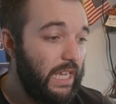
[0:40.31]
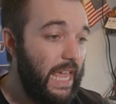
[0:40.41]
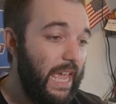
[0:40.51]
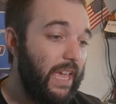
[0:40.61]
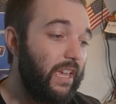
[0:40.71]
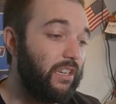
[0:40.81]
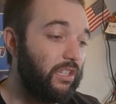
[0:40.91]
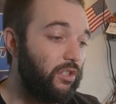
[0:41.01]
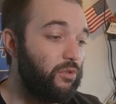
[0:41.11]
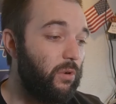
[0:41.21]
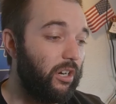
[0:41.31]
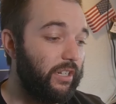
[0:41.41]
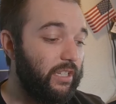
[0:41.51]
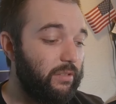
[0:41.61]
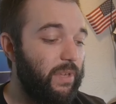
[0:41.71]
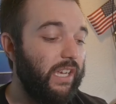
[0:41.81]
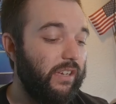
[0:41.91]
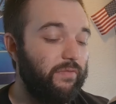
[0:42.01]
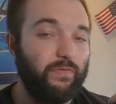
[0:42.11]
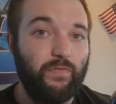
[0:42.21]
and you are into
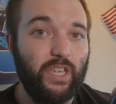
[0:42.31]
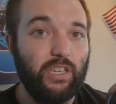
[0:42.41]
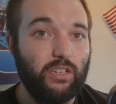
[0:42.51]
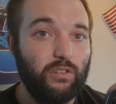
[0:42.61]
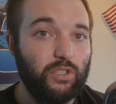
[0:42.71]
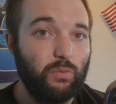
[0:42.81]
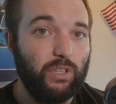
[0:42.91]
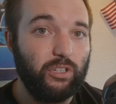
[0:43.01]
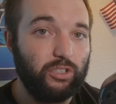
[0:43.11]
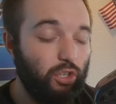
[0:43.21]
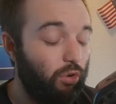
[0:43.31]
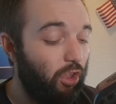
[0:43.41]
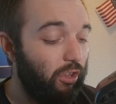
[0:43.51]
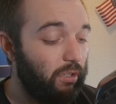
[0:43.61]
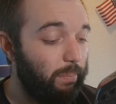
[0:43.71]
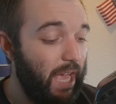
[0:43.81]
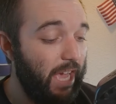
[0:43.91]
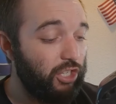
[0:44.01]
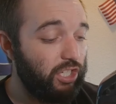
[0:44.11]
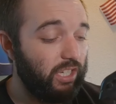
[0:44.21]
making videos, whether it's crawling or
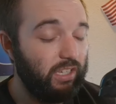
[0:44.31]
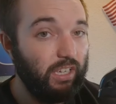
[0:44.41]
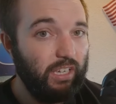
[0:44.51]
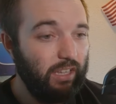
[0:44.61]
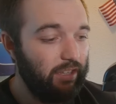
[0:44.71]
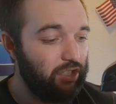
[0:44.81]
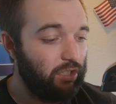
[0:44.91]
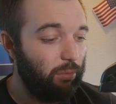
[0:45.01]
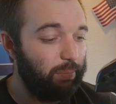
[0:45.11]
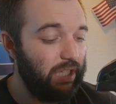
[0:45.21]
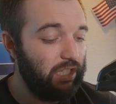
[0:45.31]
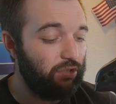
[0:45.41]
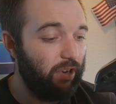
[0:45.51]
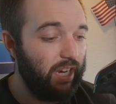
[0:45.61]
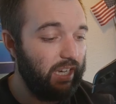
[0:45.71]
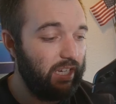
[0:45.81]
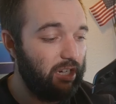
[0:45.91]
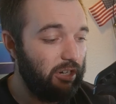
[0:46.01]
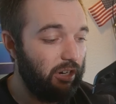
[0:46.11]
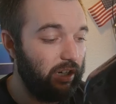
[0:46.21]
bashing, this little piece right
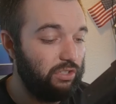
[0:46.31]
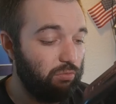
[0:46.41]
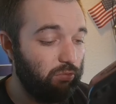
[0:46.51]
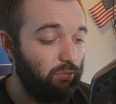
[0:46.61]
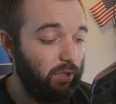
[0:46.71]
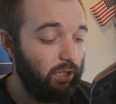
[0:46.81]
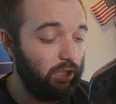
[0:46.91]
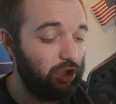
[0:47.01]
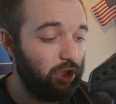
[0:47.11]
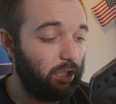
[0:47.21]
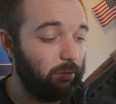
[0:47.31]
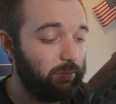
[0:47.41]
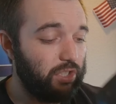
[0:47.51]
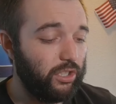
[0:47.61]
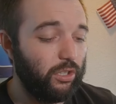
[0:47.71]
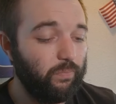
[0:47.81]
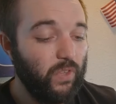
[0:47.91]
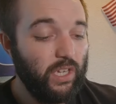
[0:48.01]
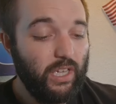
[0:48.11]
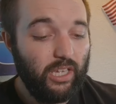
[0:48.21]
here is really sharp. So
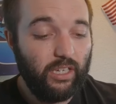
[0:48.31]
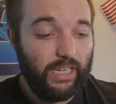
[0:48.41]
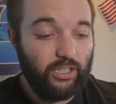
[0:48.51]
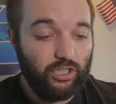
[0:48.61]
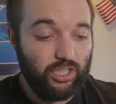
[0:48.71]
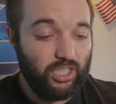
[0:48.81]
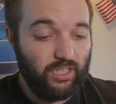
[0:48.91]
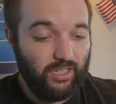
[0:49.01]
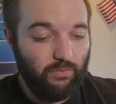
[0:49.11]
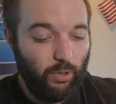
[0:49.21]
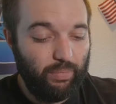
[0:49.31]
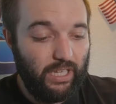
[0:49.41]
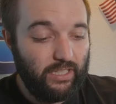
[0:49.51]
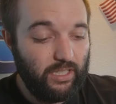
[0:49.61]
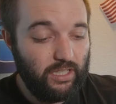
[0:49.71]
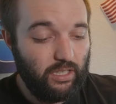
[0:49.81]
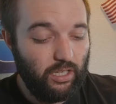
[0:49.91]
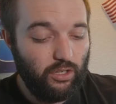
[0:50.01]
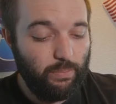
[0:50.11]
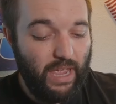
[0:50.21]
it just replaces
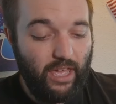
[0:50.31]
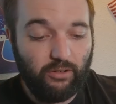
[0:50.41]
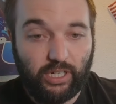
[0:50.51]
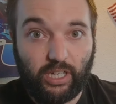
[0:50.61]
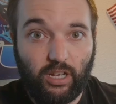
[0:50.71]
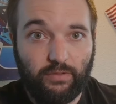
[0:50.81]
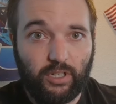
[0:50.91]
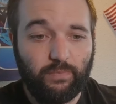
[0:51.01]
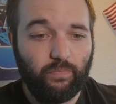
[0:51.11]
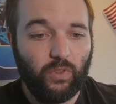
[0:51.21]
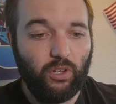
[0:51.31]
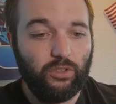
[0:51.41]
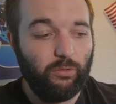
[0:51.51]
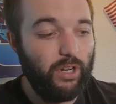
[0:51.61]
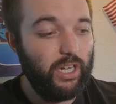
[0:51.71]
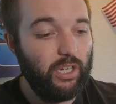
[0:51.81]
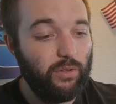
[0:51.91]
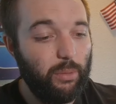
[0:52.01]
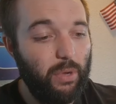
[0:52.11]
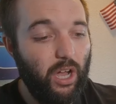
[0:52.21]
your battery cover on the radio
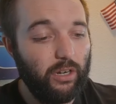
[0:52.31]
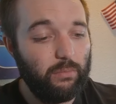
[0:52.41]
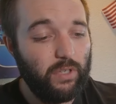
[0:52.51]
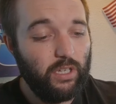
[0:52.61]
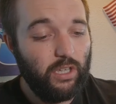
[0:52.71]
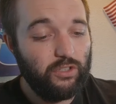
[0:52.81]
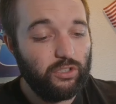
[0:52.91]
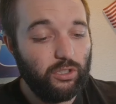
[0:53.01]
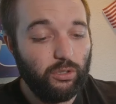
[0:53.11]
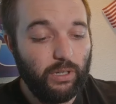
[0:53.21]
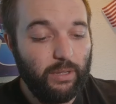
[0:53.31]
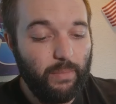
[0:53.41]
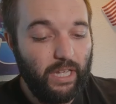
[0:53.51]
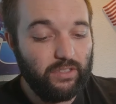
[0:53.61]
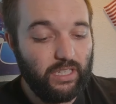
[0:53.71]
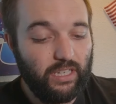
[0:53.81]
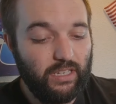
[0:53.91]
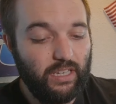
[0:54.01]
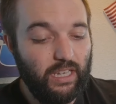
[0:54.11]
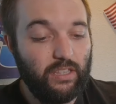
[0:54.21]
on the bottom, so it mounts
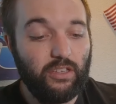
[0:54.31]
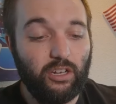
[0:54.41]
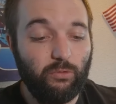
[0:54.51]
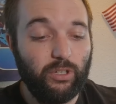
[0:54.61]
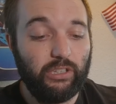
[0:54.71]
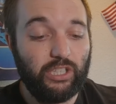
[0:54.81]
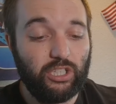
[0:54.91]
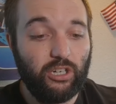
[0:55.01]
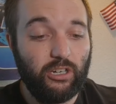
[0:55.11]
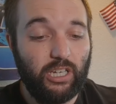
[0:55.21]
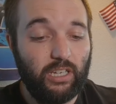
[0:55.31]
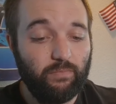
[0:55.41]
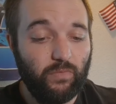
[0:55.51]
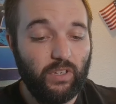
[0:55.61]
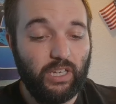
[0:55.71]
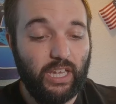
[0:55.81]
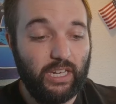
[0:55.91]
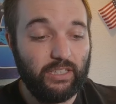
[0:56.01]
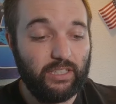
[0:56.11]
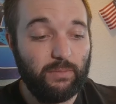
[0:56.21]
in there really sturdy
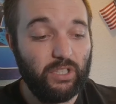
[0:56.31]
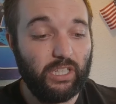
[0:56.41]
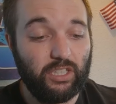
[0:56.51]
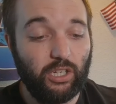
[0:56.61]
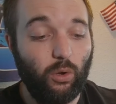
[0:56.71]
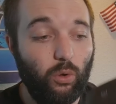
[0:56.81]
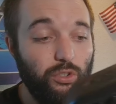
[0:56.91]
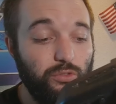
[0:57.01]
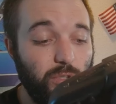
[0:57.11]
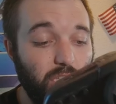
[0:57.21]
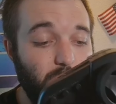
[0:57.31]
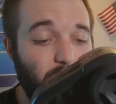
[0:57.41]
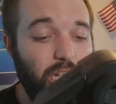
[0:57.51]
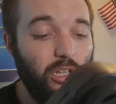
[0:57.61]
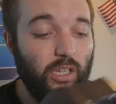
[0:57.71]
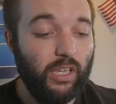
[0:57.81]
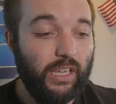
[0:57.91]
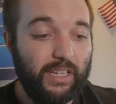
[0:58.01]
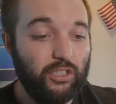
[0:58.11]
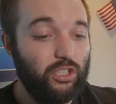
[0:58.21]
and it seems like it's going to hold really well.
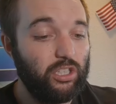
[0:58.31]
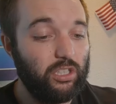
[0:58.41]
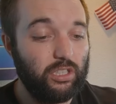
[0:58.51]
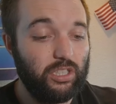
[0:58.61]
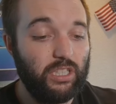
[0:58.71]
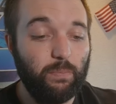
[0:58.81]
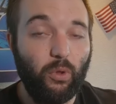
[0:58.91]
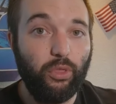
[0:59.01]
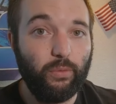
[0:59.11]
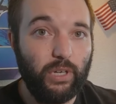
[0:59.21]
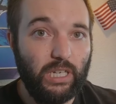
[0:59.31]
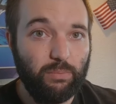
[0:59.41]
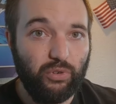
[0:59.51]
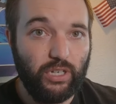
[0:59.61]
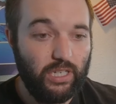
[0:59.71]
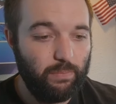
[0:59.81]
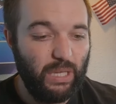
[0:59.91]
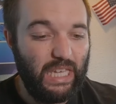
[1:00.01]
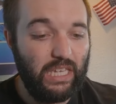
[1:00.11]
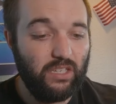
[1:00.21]
It's just a simple 3D printed
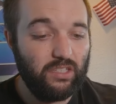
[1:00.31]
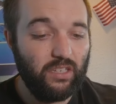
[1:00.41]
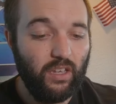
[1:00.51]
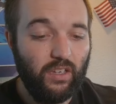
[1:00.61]
piece.